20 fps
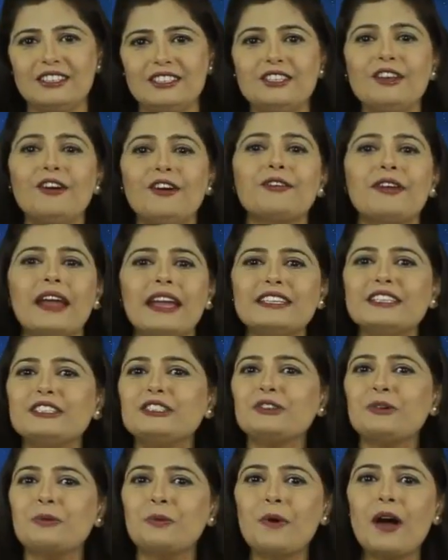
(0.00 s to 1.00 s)
You're ready
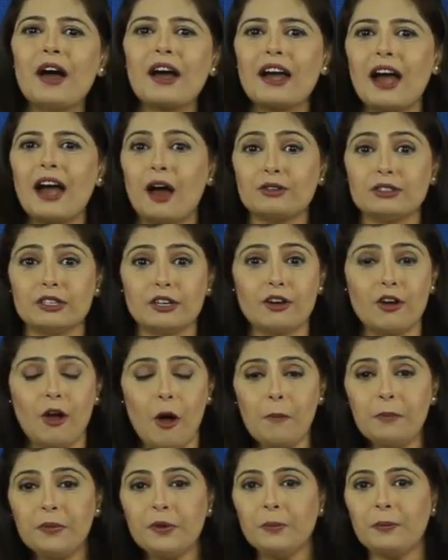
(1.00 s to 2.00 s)
to work out a
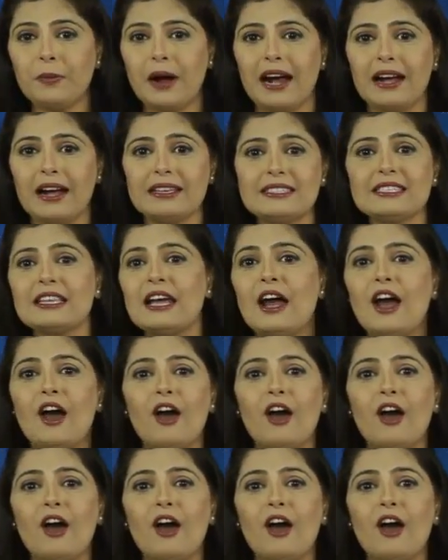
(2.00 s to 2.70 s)
compromise